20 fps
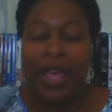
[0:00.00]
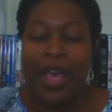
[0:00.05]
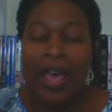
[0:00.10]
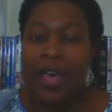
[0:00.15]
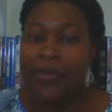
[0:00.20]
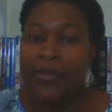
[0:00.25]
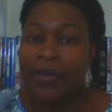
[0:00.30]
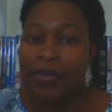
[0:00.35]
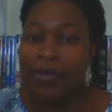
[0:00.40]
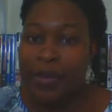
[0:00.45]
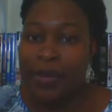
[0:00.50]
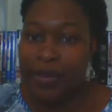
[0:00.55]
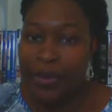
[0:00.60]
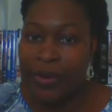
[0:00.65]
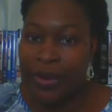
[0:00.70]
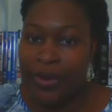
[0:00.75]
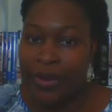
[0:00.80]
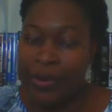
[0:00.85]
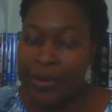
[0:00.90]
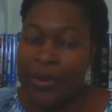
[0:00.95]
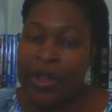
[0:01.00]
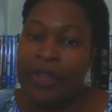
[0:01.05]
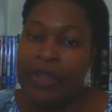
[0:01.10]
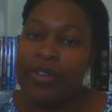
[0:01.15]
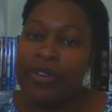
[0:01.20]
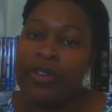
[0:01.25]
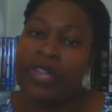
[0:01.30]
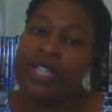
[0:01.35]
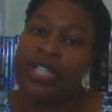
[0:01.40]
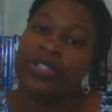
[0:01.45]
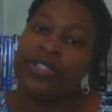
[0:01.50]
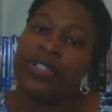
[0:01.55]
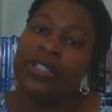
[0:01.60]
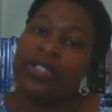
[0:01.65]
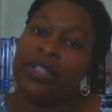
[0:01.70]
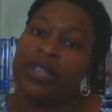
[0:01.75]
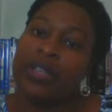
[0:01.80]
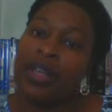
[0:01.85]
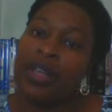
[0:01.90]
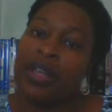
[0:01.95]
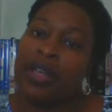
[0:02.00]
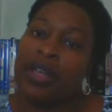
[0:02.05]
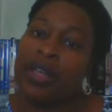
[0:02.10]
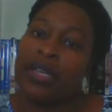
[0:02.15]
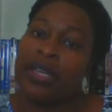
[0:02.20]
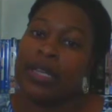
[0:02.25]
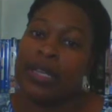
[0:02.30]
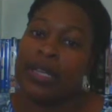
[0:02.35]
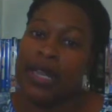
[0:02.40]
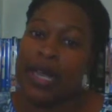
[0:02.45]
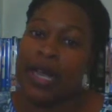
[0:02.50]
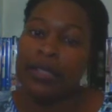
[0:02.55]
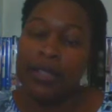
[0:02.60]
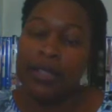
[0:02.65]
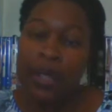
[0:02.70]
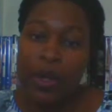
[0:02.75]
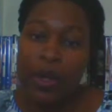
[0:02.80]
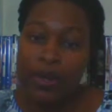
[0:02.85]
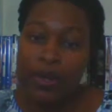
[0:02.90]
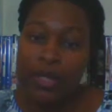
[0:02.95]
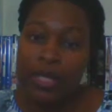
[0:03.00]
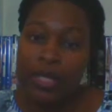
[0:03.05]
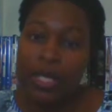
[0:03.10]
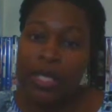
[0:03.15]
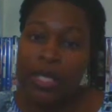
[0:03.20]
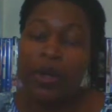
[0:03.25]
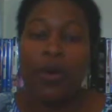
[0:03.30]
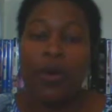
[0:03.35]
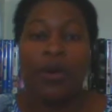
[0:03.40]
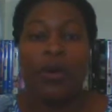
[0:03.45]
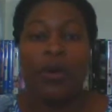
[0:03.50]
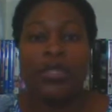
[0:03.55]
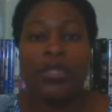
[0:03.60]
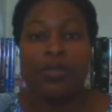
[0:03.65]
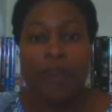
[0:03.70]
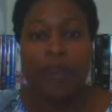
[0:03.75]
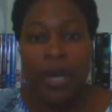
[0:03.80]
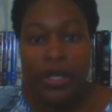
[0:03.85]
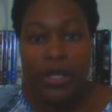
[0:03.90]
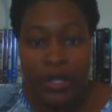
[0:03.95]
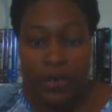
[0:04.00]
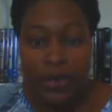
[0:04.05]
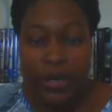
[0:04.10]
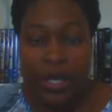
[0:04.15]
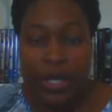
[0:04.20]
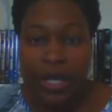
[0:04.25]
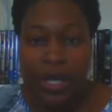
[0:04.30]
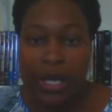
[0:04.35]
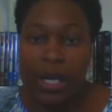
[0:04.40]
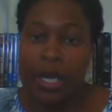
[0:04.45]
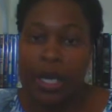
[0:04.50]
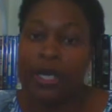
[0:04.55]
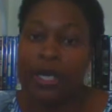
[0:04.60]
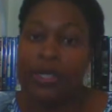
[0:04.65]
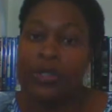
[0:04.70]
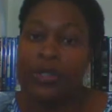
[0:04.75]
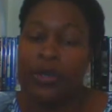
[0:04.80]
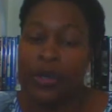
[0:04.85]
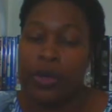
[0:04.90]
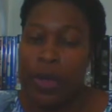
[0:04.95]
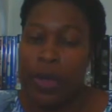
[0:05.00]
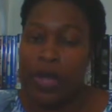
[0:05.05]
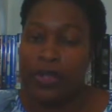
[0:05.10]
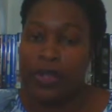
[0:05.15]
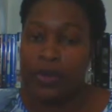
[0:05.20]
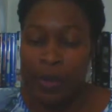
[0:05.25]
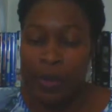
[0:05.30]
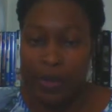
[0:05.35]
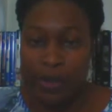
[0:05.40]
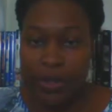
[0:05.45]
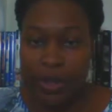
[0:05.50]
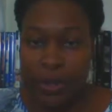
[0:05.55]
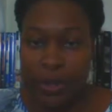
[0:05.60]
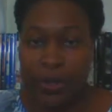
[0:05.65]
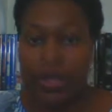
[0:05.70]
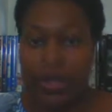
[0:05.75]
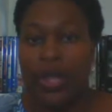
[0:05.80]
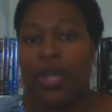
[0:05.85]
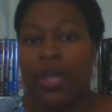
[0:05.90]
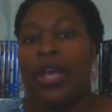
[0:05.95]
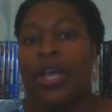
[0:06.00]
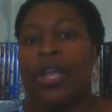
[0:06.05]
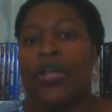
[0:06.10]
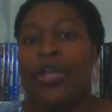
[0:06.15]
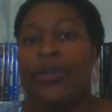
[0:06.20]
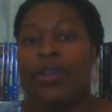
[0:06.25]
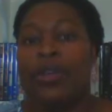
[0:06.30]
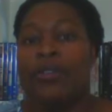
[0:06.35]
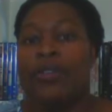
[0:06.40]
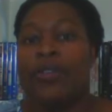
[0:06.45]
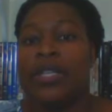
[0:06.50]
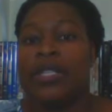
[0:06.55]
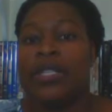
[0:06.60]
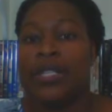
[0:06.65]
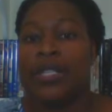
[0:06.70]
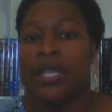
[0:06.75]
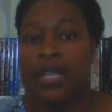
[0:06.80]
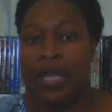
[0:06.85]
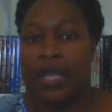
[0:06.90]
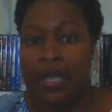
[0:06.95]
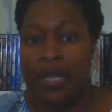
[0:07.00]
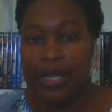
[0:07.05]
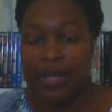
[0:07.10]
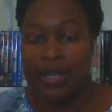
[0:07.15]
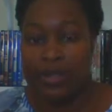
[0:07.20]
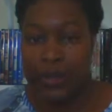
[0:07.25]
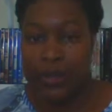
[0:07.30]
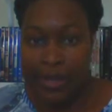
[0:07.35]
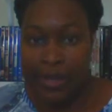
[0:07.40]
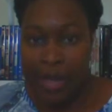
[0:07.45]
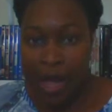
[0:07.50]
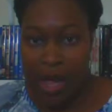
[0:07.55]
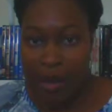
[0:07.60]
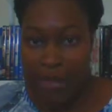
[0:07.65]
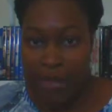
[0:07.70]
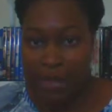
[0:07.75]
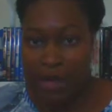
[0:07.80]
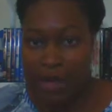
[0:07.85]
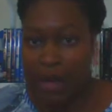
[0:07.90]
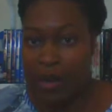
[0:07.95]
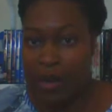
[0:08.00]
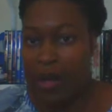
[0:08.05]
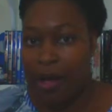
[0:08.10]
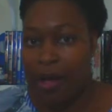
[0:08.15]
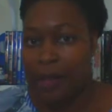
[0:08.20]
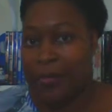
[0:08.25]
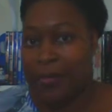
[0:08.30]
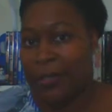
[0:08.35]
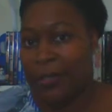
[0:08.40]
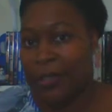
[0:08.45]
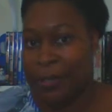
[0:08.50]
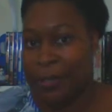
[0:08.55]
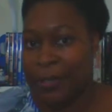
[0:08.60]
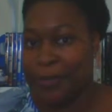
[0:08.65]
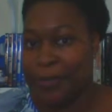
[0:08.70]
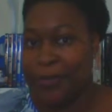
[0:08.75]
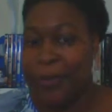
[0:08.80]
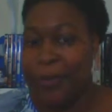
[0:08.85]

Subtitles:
And remember, if you're ever interested in guest hosting or sponsoring a Toi Box webisode, you can visit etoithomas.com to learn